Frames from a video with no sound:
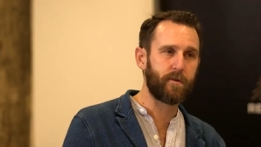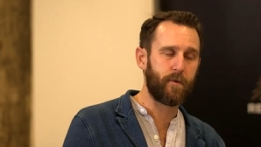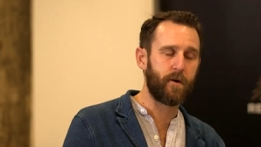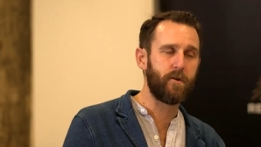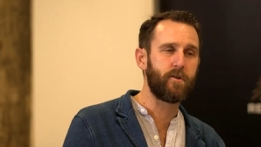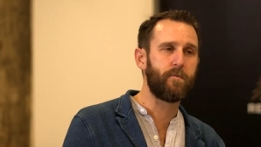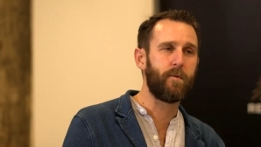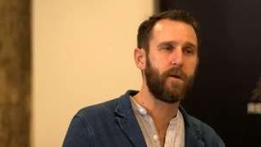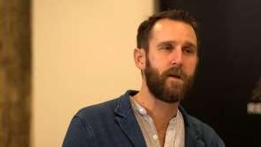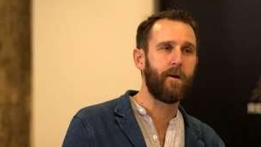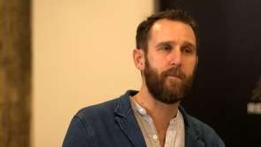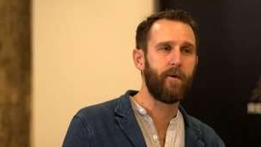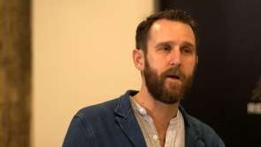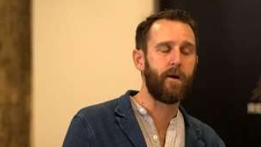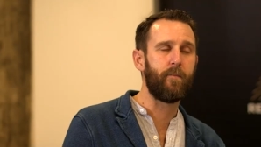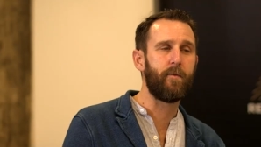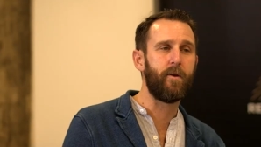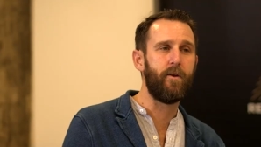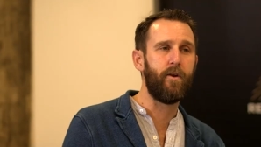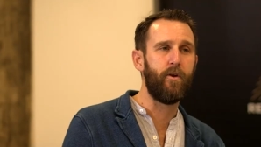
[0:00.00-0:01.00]
supposed to be coming
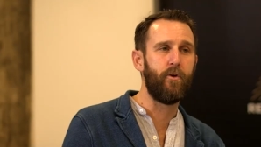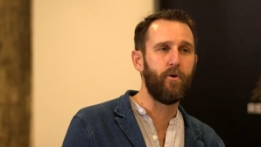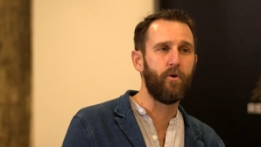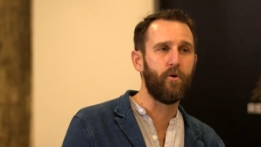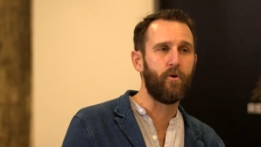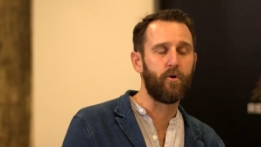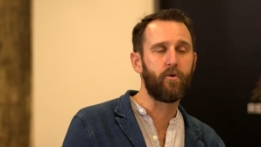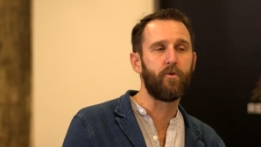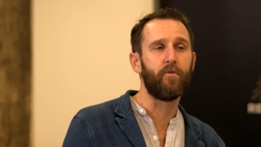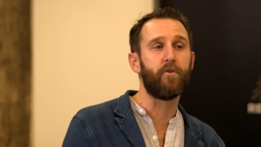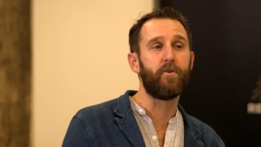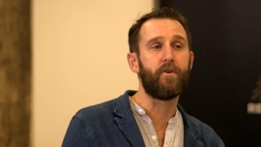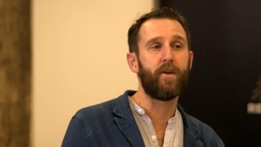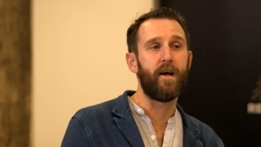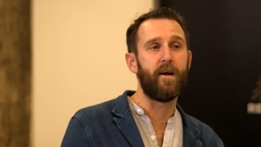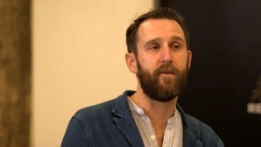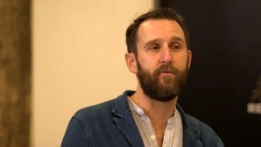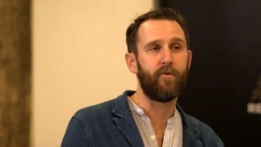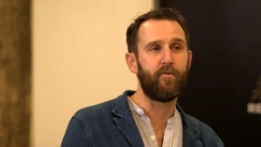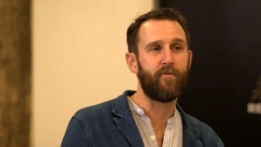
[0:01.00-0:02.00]
up in New York called the
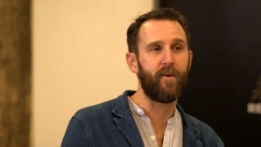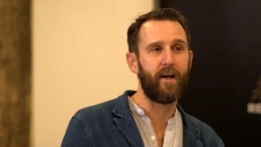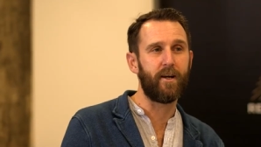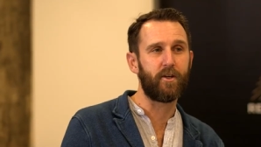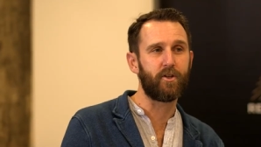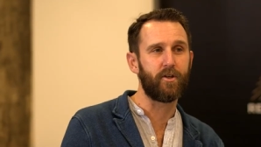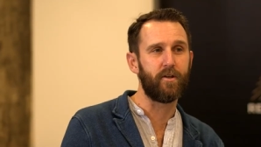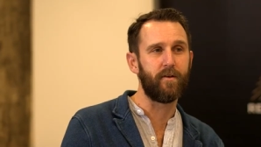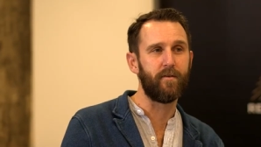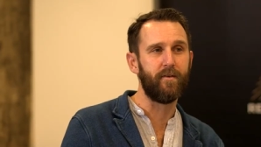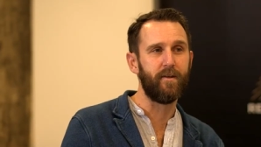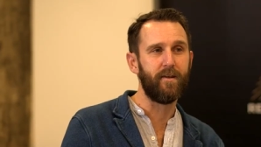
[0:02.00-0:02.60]
Day of Reflection,